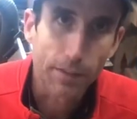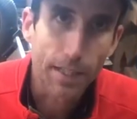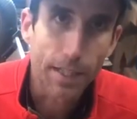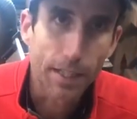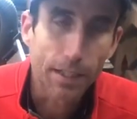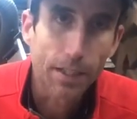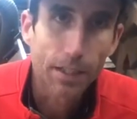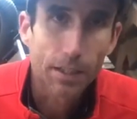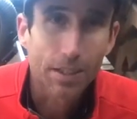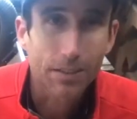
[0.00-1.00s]
needed,
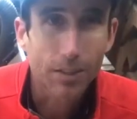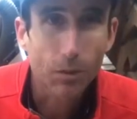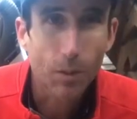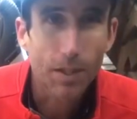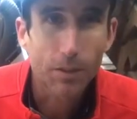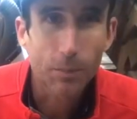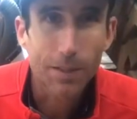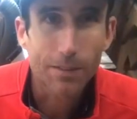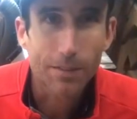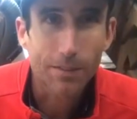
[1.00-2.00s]
because each one of these
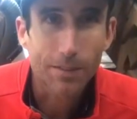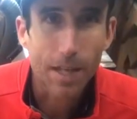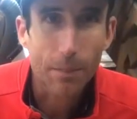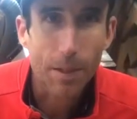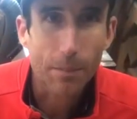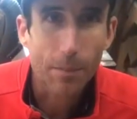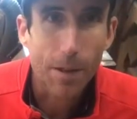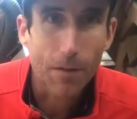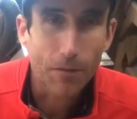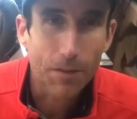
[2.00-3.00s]
pieces of sandpaper are
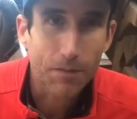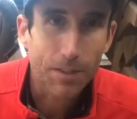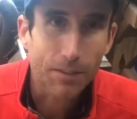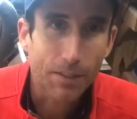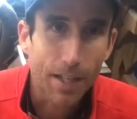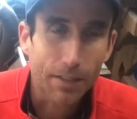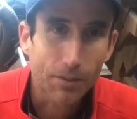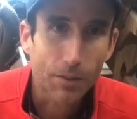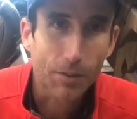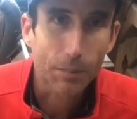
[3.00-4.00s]
about 50 cents,
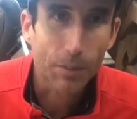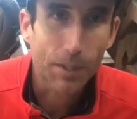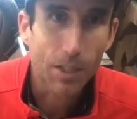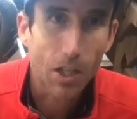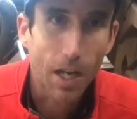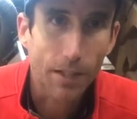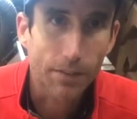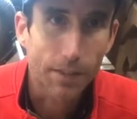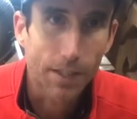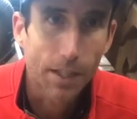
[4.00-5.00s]
so they're pretty
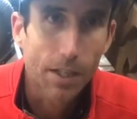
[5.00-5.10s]
costly.